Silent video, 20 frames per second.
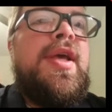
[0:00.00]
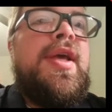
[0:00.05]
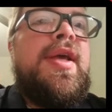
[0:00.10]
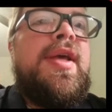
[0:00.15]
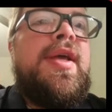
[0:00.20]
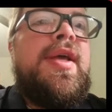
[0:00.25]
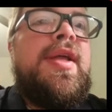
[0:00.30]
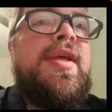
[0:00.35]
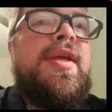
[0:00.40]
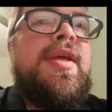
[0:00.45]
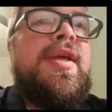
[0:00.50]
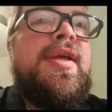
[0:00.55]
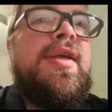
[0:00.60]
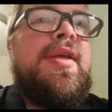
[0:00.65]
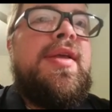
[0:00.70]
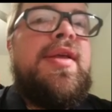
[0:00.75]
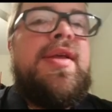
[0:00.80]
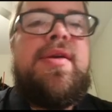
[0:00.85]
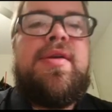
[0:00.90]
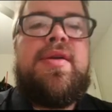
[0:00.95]
And
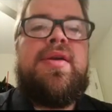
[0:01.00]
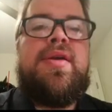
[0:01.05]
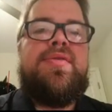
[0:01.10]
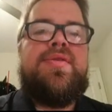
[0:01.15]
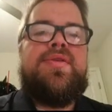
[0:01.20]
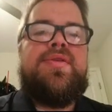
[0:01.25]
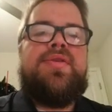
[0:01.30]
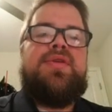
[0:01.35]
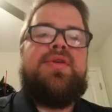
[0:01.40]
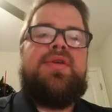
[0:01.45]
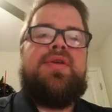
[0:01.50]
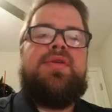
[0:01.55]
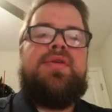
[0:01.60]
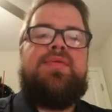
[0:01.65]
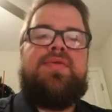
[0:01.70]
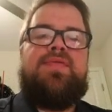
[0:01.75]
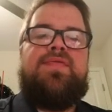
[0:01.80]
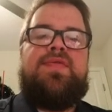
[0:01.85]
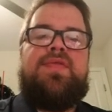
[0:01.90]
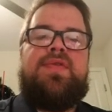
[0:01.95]
there you go.
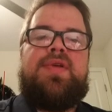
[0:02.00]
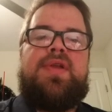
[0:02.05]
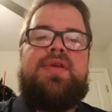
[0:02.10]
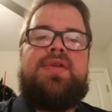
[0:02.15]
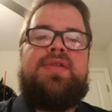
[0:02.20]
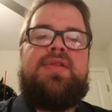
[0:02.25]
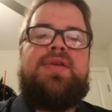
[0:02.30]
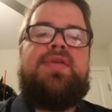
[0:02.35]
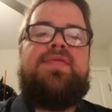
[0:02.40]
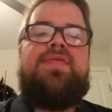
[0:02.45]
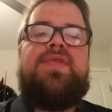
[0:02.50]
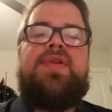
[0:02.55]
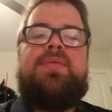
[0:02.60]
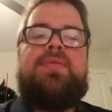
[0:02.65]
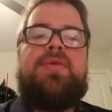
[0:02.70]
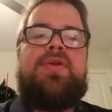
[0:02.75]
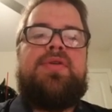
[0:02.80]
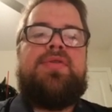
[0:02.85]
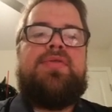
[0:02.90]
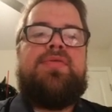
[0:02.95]
He went, I didn't think he
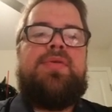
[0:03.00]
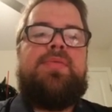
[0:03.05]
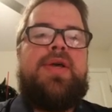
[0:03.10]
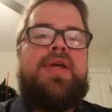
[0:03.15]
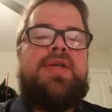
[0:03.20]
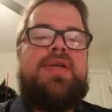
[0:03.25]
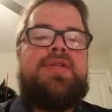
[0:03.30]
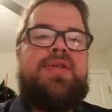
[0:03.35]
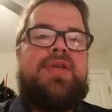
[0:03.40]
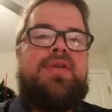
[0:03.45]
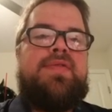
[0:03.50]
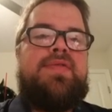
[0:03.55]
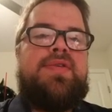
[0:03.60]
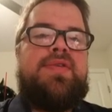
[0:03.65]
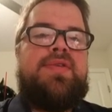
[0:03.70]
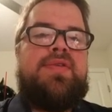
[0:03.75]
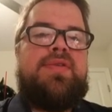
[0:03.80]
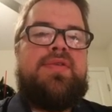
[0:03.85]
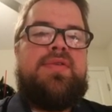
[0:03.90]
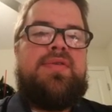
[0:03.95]
fit up there. 3 packs
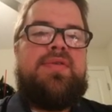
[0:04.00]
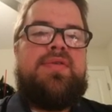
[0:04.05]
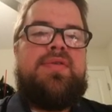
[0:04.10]
left.